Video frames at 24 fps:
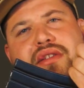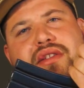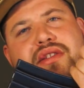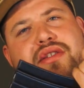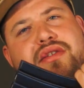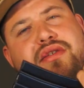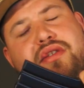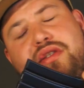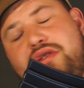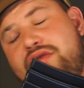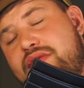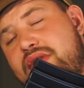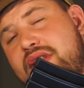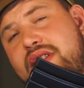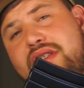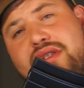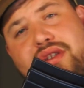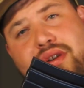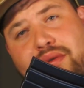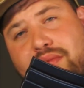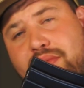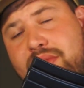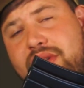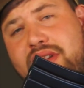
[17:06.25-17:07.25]
The trigger's
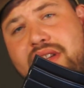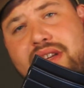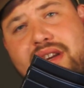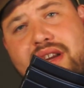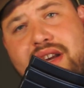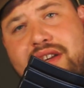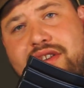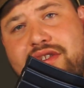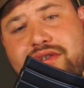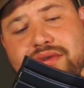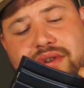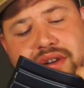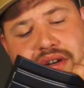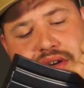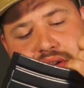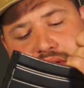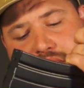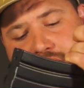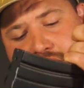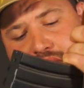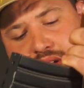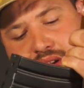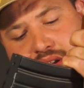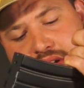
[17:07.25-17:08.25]
a really nice
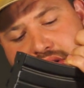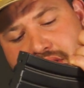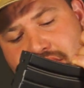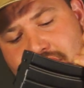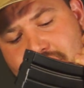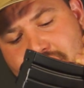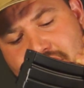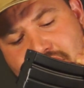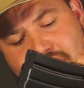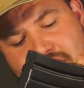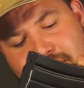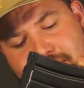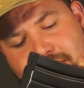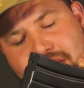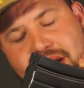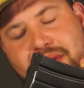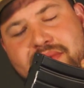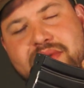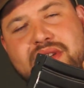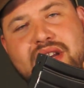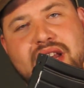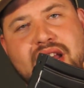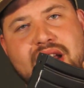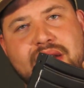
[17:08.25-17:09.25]
trigger. I
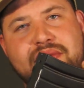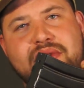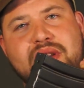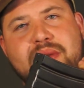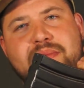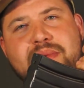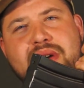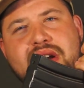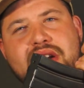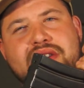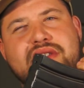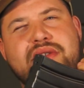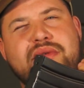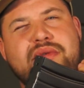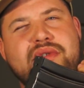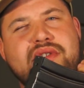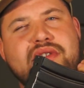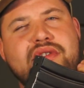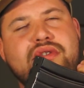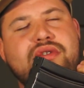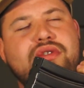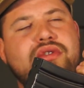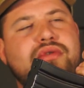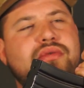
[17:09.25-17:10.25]
would say after you polish, it was a
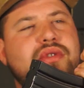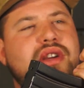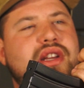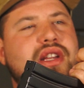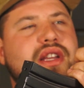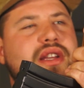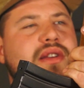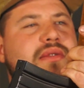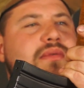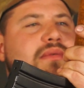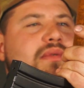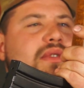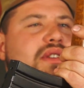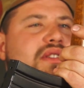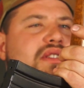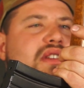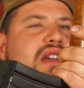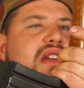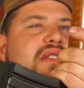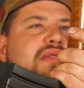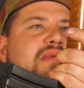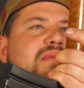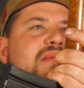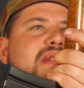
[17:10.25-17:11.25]
little gritty.
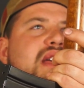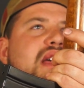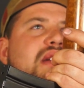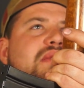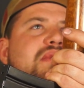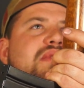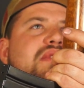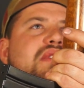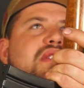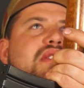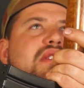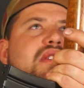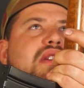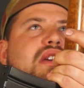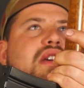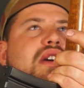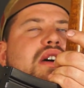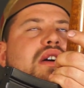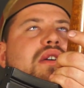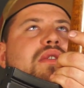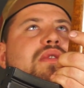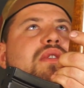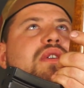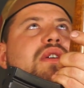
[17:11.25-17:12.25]
Aside from that, it was good to
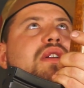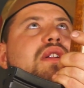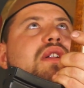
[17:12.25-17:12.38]
go.